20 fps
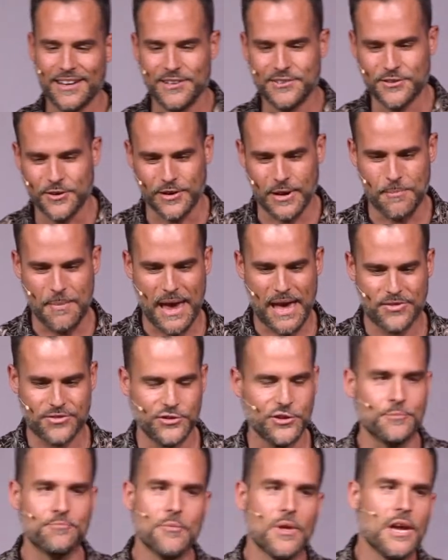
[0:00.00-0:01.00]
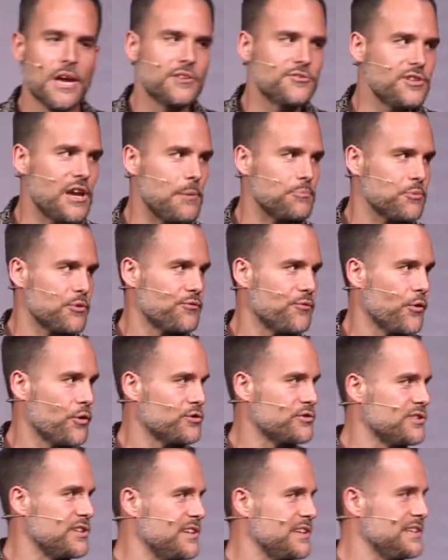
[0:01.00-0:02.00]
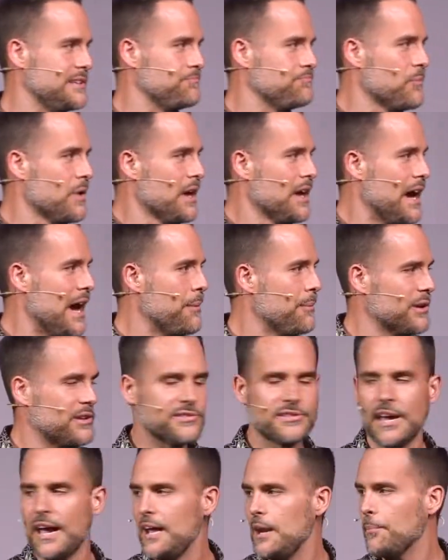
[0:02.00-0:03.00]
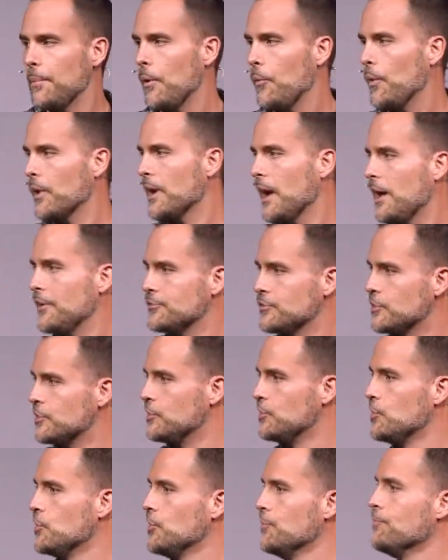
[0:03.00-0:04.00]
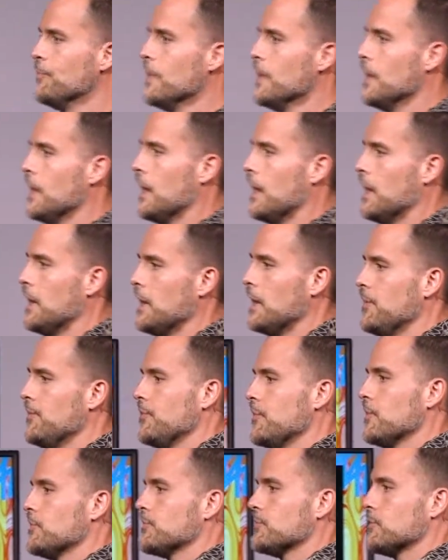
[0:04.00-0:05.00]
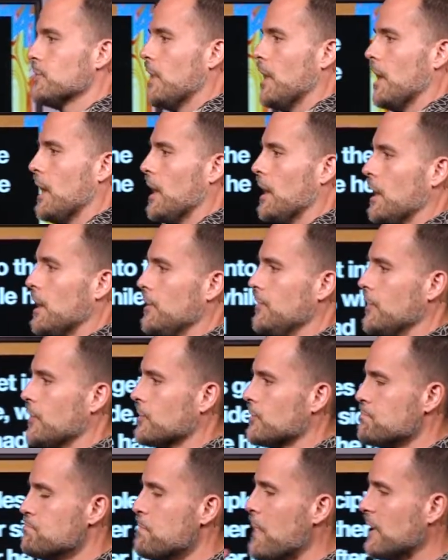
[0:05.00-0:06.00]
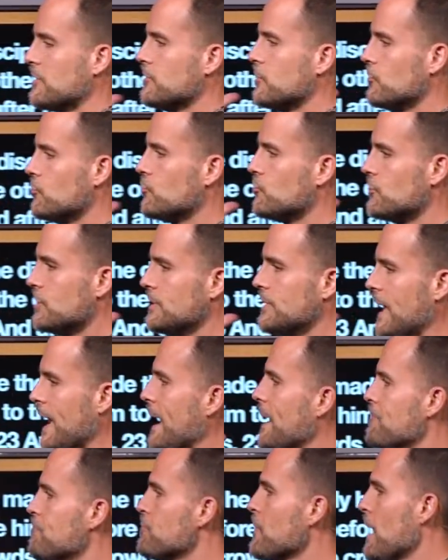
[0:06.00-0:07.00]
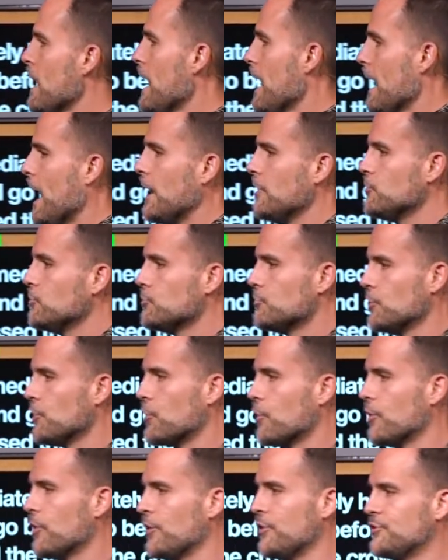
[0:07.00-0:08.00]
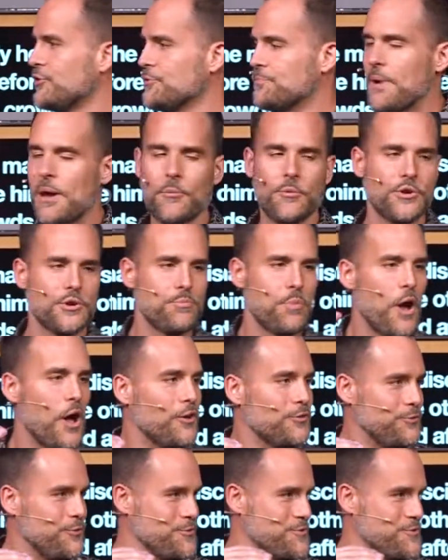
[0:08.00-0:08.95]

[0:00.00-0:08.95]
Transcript: Let's go to Matthew chapter 14. I'm excited about what God's going to do uh, in, this, uh, in this message today. And I just encourage you, man, will you posture